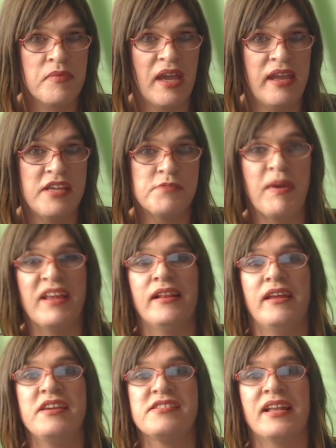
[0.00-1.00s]

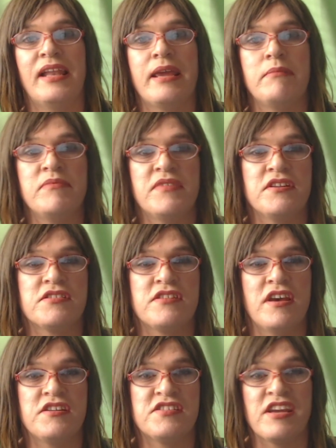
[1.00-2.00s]
he's claimed
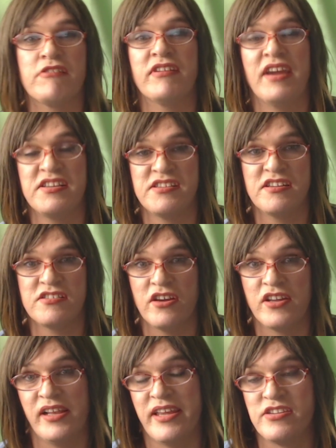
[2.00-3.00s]
that segregated
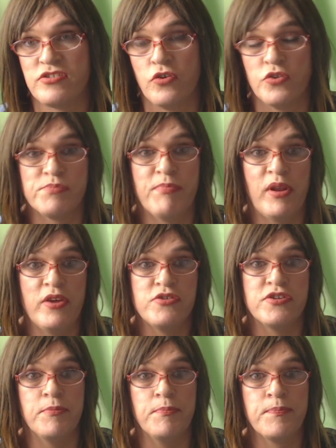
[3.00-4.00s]
cycle lanes cause
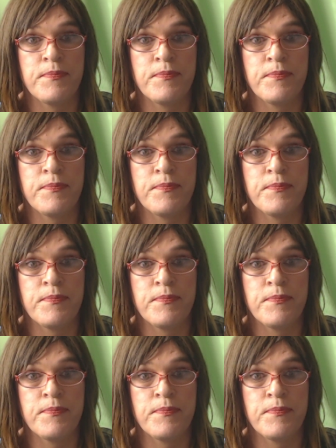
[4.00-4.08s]
pollution.